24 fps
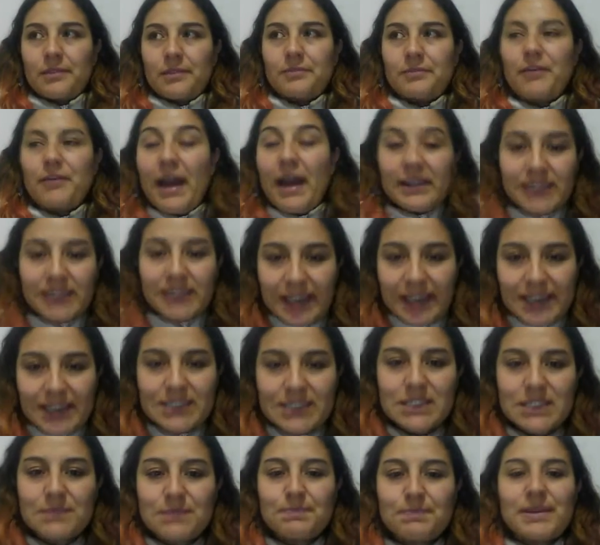
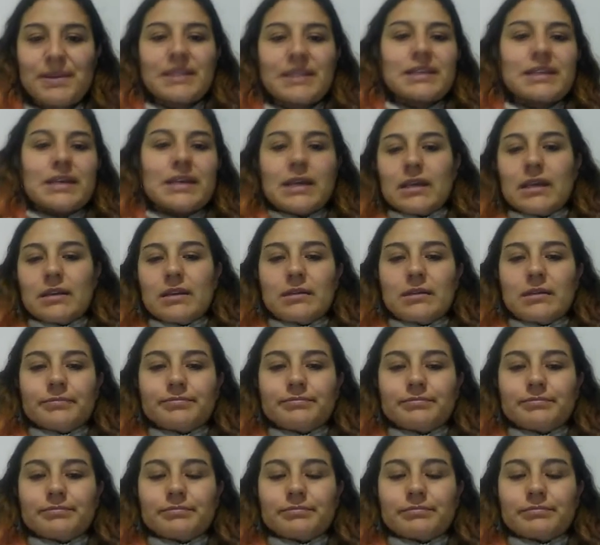findings, but
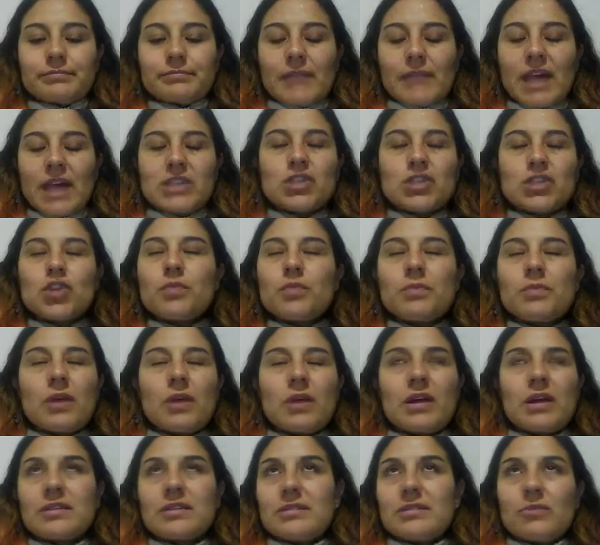as
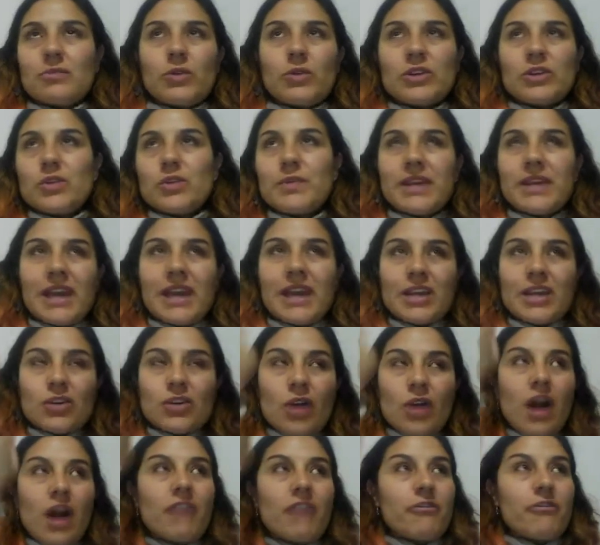when you begin, you
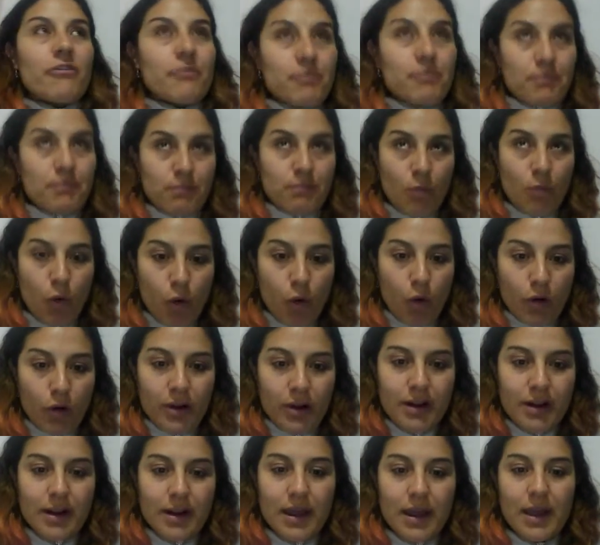have
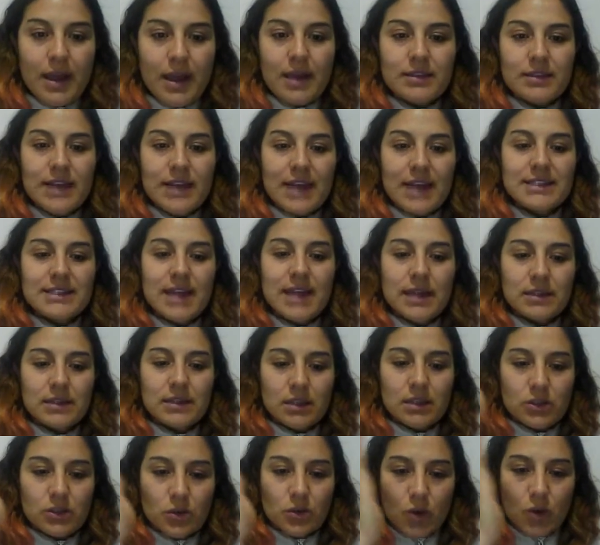more data, and
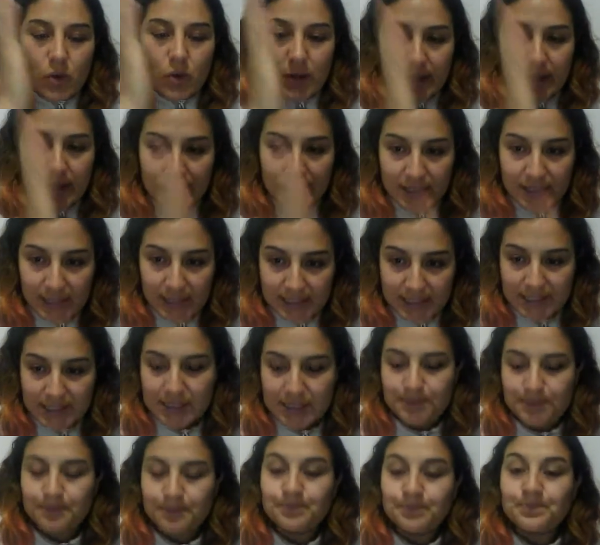then you go like
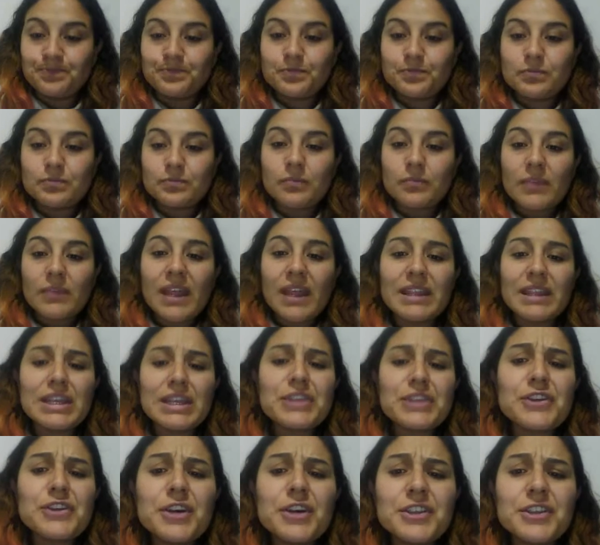this. The
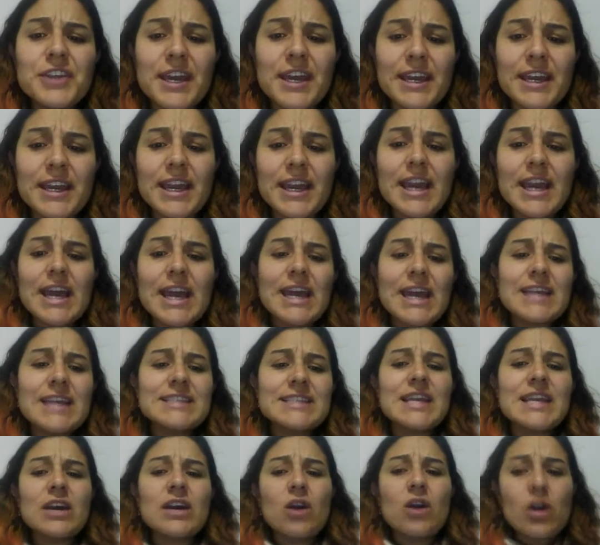third thing is
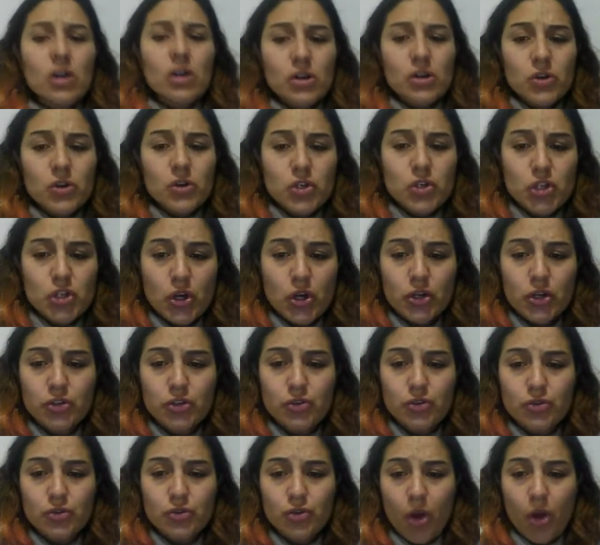the conclusion
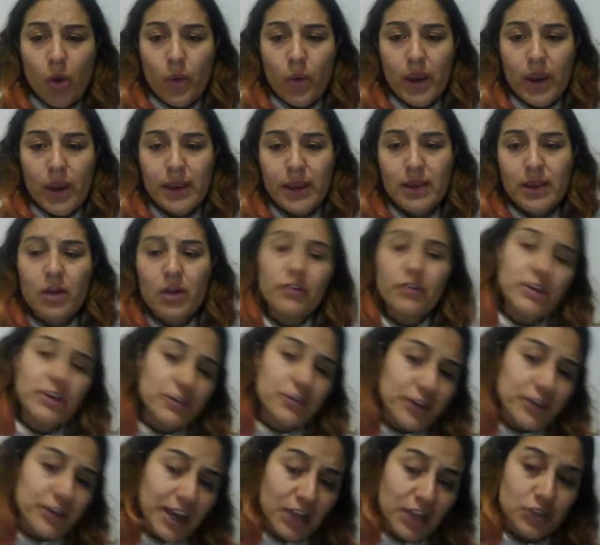drawing or
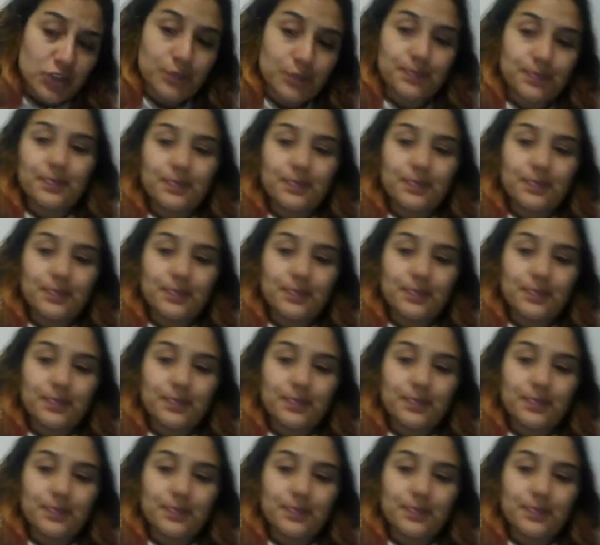verification.